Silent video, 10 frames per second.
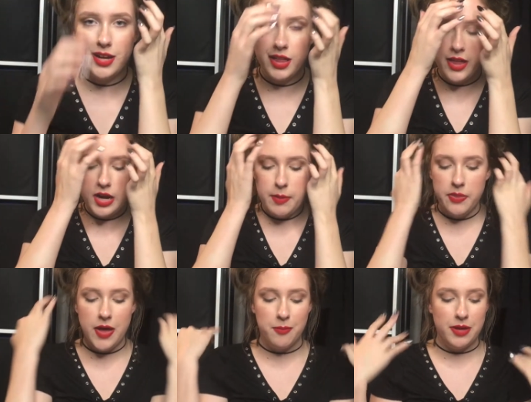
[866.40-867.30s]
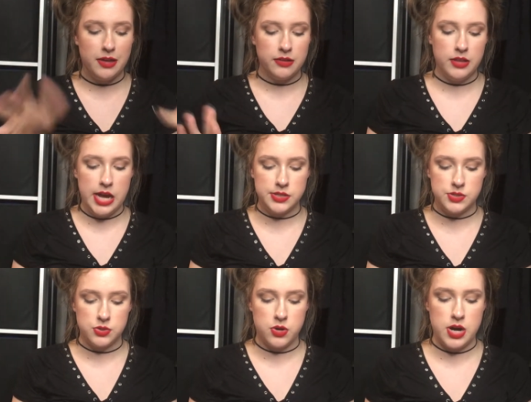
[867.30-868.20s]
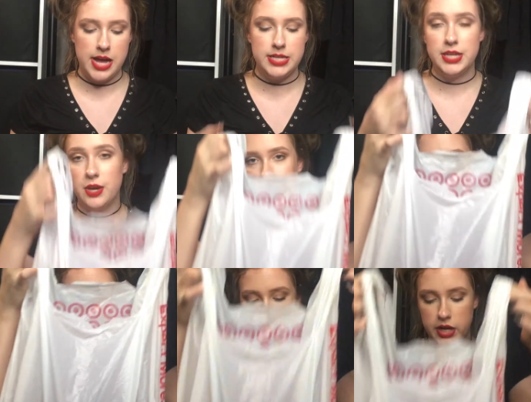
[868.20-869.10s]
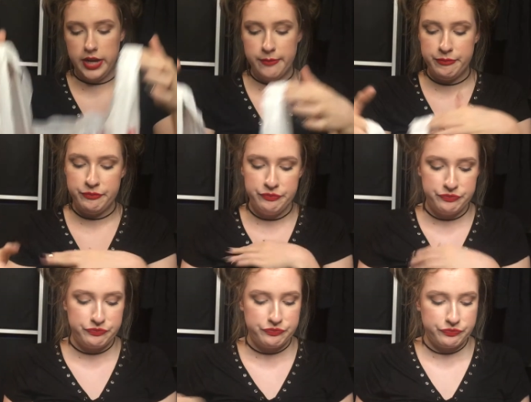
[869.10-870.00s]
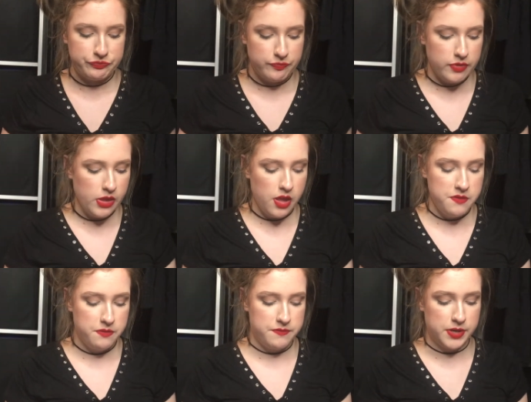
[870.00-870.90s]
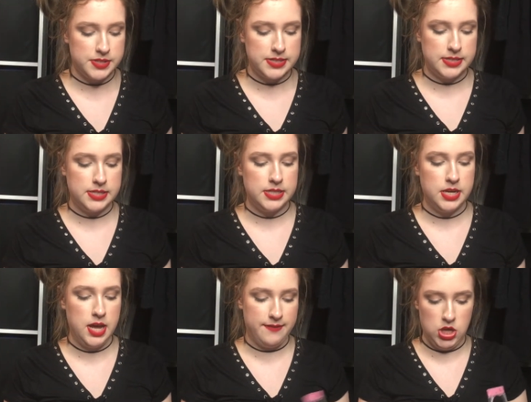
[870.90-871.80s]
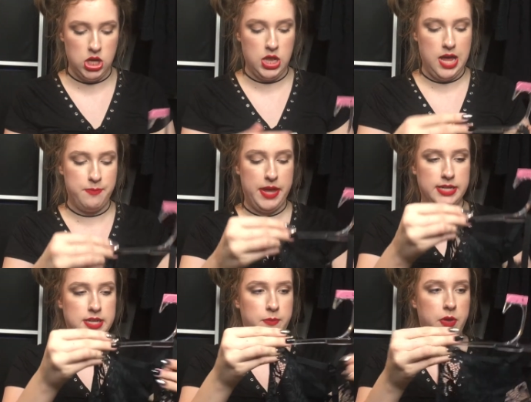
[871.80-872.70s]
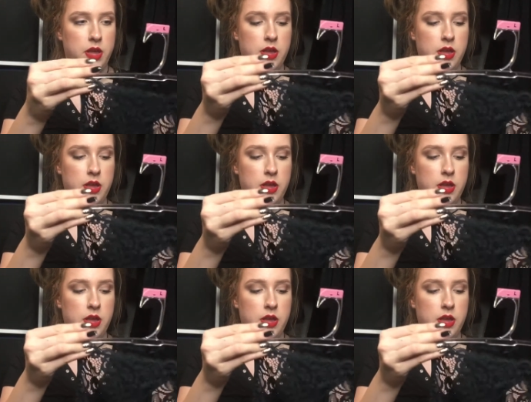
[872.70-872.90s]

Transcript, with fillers: and I lied about that being the last store I did go to Target first of all I picked up